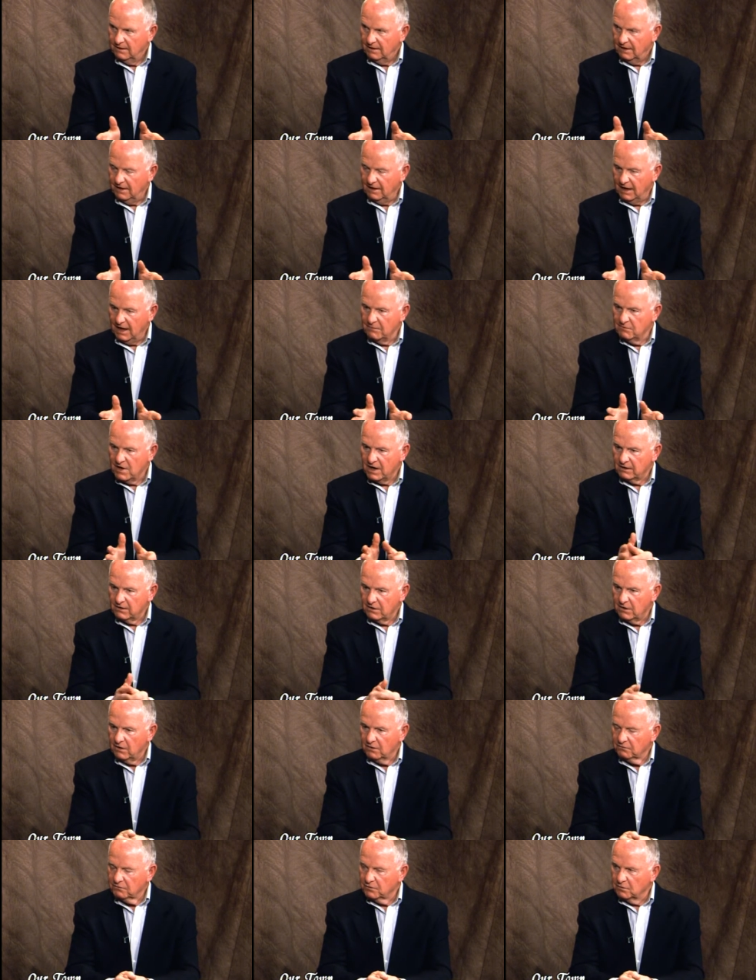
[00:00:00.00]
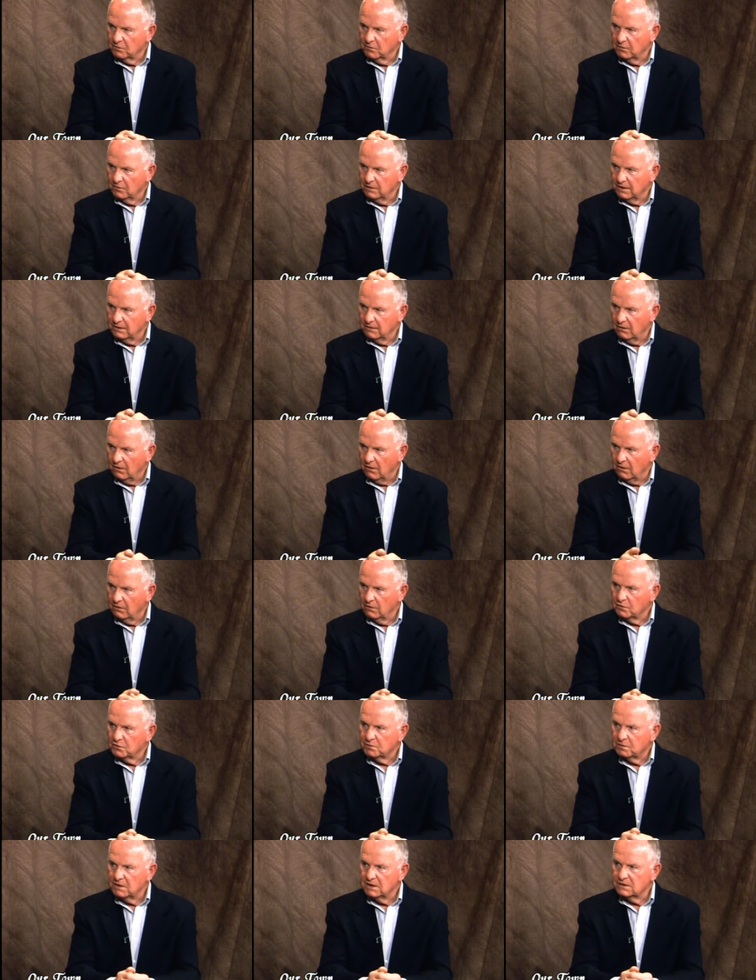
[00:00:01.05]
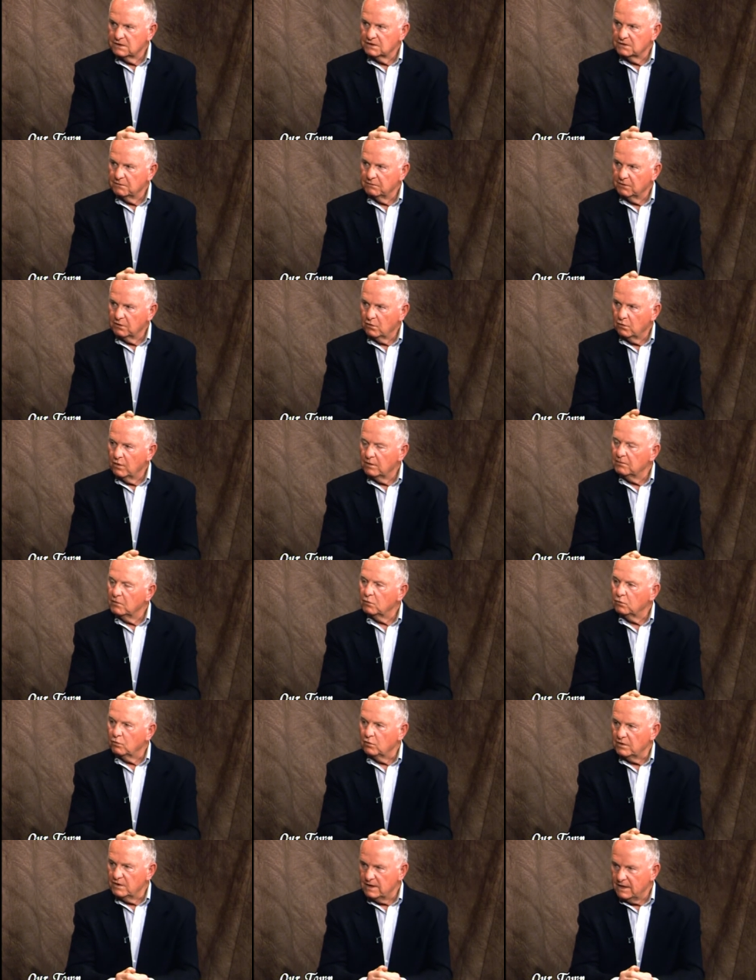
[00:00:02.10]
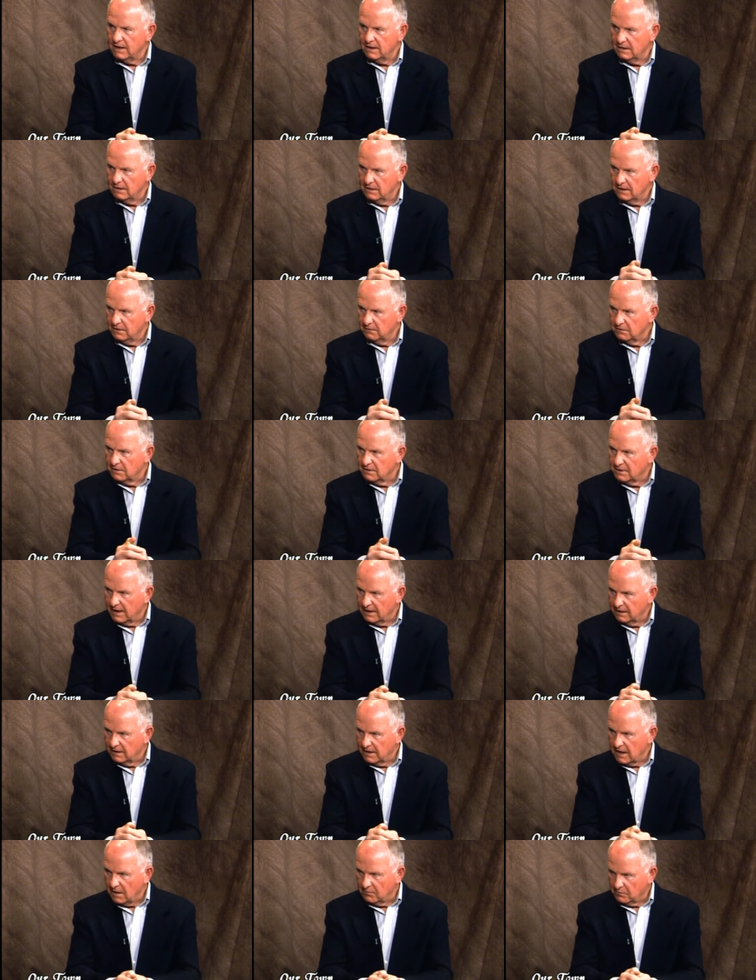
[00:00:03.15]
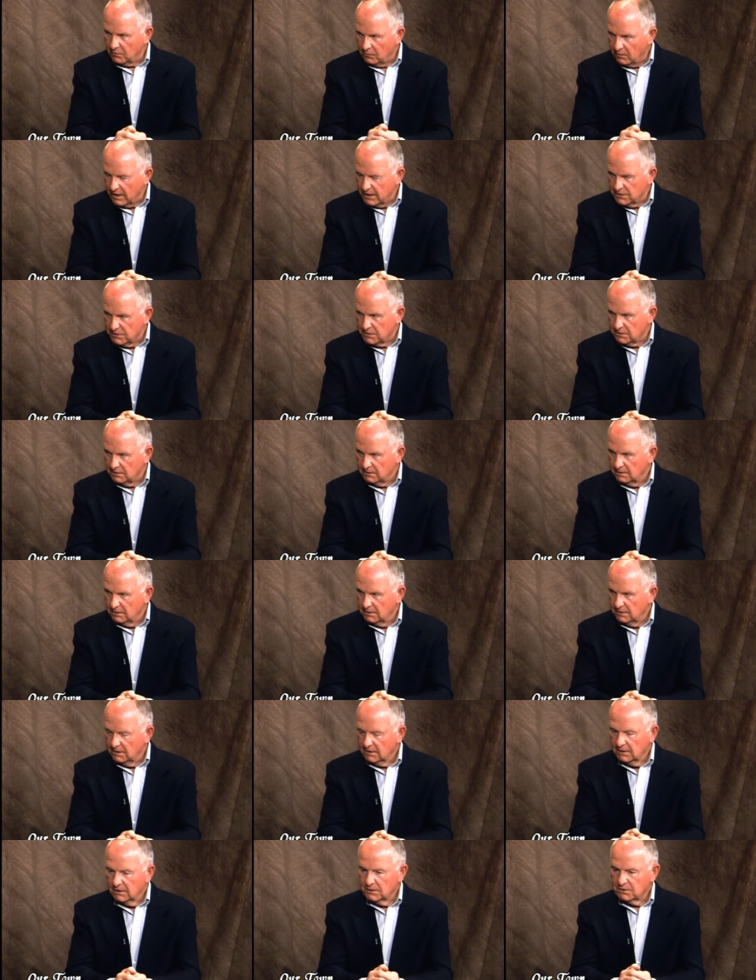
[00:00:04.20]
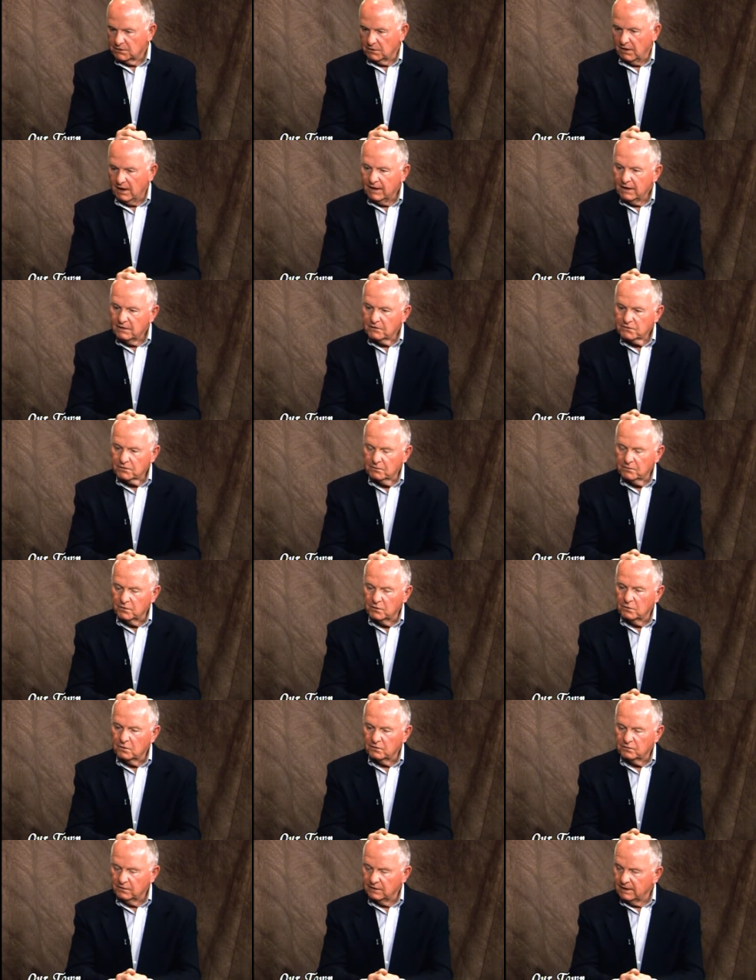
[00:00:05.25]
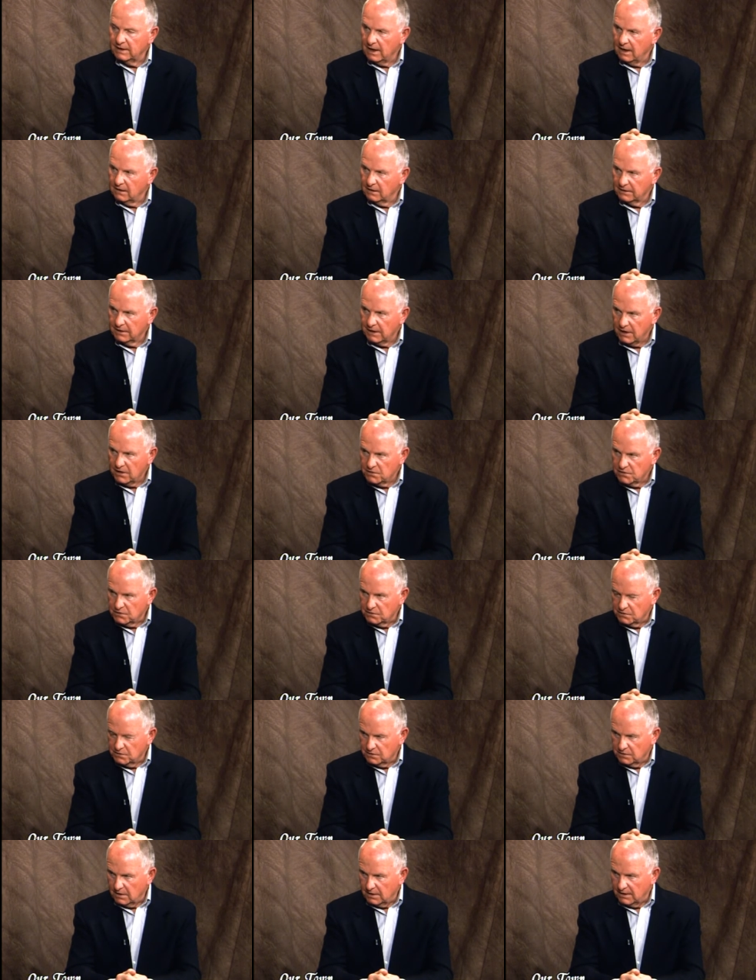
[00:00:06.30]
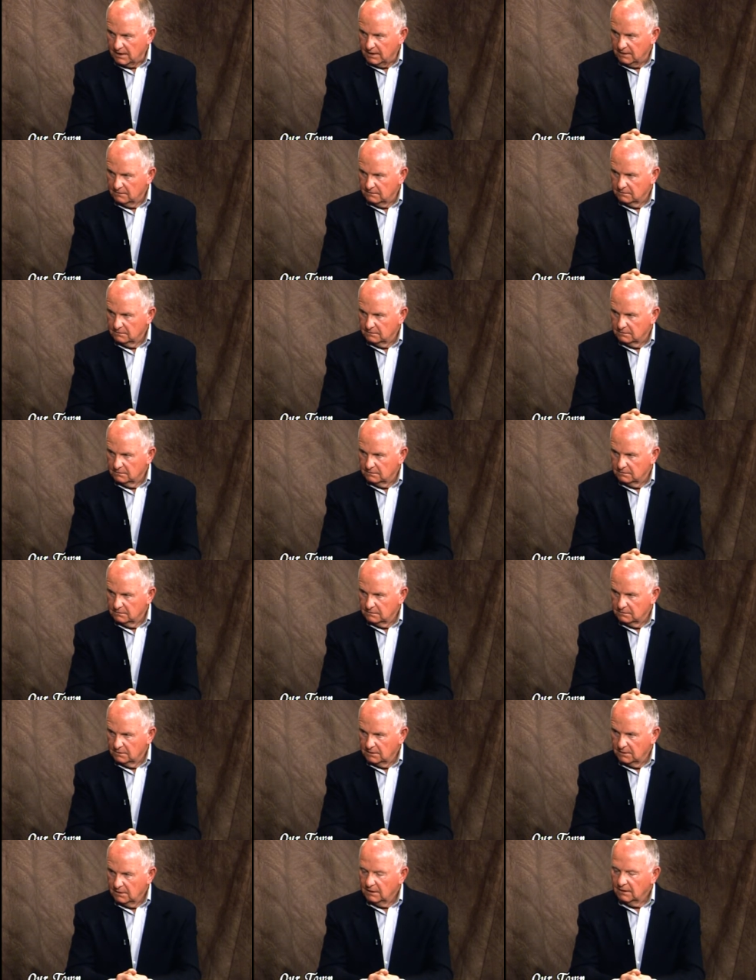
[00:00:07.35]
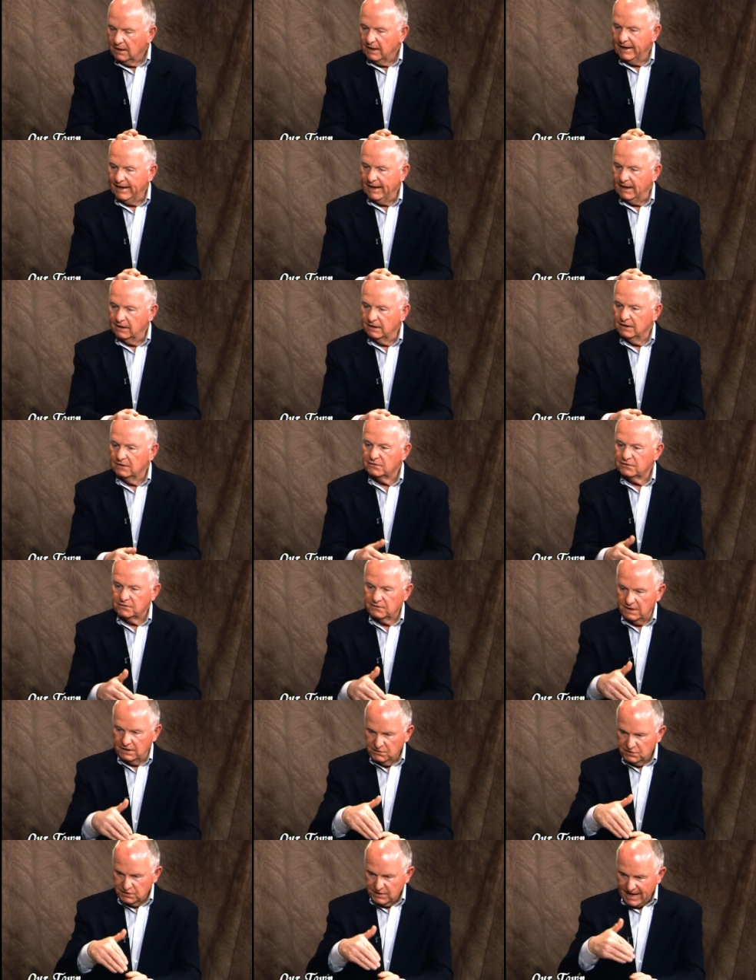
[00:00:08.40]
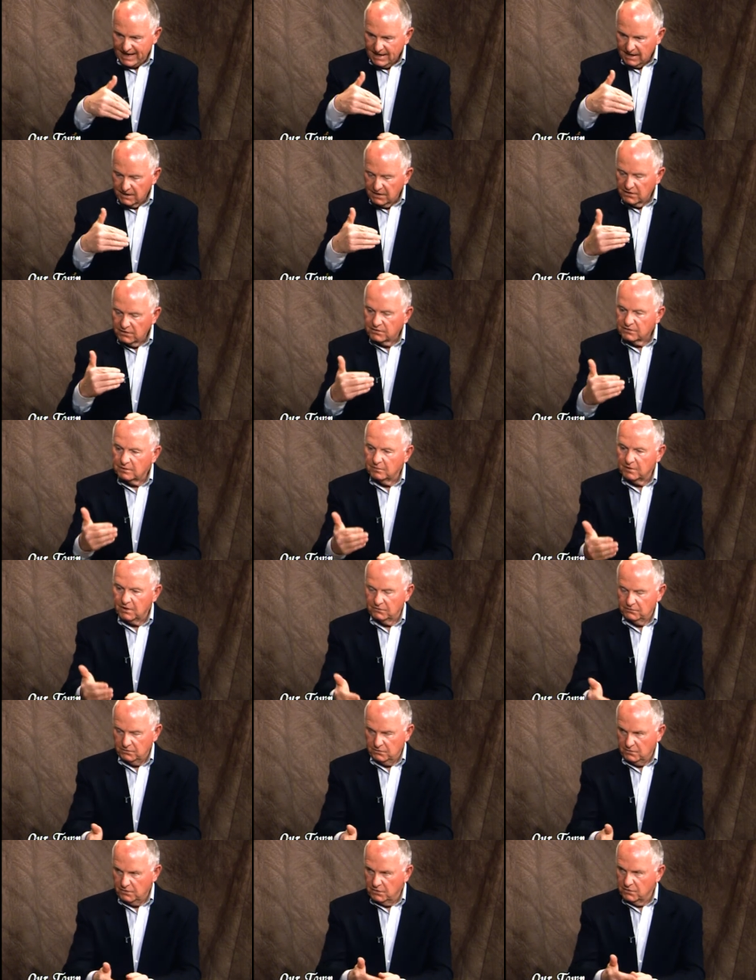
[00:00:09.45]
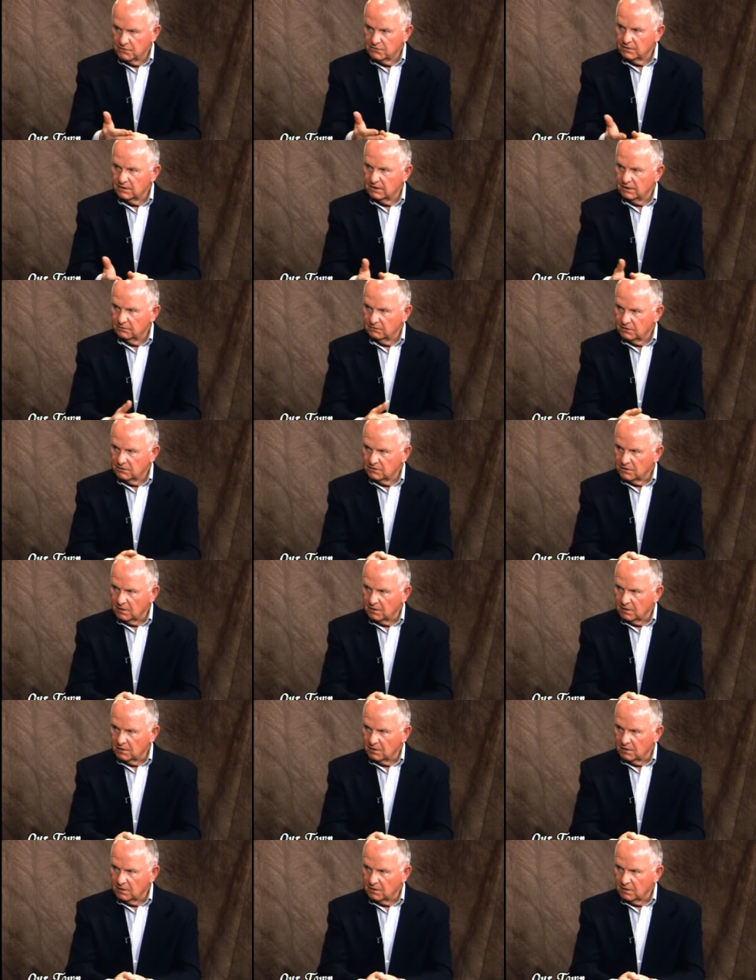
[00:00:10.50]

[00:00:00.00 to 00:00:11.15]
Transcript: And I'm not comfortable that all those pieces of equipment were needed in the daily operation. So I asked them to do a fleet allocation study. I remember that. And it's, it's taken us about two years to get this